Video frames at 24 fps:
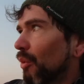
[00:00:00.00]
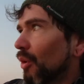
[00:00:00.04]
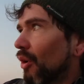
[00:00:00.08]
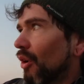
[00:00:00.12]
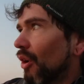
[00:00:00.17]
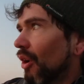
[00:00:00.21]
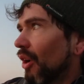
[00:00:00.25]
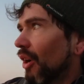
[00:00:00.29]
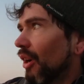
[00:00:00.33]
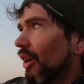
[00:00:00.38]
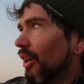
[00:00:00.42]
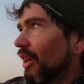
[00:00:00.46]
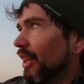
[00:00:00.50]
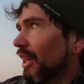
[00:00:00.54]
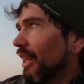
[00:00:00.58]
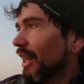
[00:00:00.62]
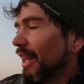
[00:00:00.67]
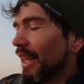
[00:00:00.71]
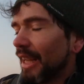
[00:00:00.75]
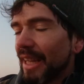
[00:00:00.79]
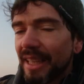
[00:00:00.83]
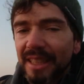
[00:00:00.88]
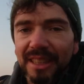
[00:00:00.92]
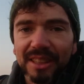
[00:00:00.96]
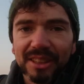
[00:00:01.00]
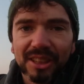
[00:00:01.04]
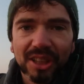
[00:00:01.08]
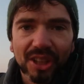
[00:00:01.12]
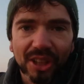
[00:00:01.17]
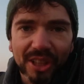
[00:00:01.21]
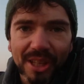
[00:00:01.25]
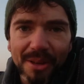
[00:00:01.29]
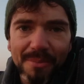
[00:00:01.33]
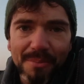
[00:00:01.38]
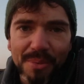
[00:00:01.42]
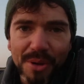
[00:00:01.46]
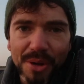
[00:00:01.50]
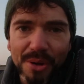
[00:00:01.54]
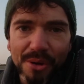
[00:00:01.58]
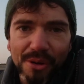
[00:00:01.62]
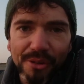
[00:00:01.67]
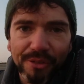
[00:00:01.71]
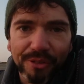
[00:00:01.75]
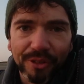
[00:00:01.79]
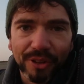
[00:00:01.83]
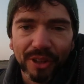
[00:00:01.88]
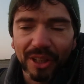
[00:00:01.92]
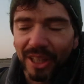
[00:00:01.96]
water and it's looking
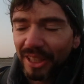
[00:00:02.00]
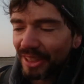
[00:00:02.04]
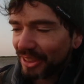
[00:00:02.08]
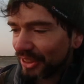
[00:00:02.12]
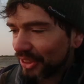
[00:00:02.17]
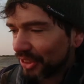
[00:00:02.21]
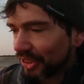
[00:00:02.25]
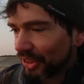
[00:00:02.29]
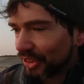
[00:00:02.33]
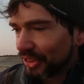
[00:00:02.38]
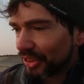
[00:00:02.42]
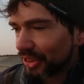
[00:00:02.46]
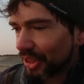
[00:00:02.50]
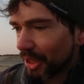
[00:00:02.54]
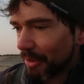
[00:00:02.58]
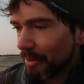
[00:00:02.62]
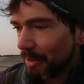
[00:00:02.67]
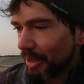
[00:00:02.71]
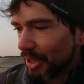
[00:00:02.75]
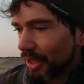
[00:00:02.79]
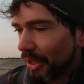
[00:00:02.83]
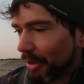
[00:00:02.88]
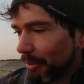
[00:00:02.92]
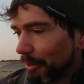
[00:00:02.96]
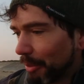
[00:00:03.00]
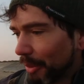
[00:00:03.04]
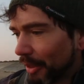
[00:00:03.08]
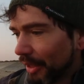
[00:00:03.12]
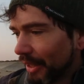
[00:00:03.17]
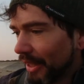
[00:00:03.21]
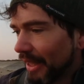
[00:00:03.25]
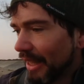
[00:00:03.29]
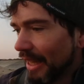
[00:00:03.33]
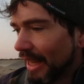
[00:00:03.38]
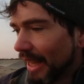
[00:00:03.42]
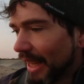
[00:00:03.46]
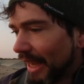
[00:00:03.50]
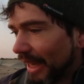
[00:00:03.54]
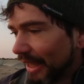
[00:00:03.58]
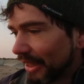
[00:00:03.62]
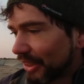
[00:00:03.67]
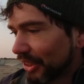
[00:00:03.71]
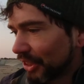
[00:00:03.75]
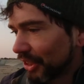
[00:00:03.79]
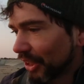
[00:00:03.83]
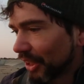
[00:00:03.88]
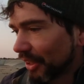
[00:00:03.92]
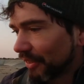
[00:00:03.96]
beautiful and the sun's coming up. I
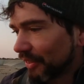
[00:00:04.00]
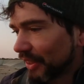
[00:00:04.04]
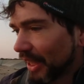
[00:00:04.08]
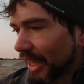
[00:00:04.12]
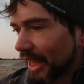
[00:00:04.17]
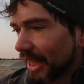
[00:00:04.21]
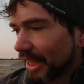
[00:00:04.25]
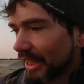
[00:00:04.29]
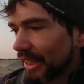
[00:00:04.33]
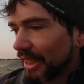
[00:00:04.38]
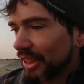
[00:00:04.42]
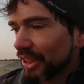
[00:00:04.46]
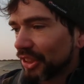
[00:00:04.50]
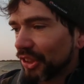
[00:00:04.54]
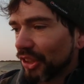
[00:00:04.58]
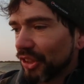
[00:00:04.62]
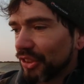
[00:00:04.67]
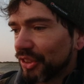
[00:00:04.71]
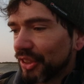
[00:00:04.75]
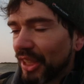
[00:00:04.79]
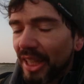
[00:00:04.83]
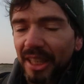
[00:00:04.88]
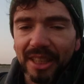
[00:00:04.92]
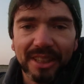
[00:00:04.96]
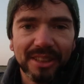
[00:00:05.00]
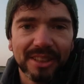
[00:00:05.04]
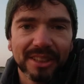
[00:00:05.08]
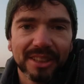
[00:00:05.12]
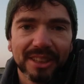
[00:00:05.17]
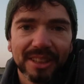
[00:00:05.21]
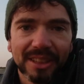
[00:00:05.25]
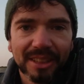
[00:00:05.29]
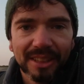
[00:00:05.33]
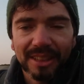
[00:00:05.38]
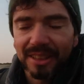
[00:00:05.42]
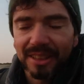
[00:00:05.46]
should have taken this shot second.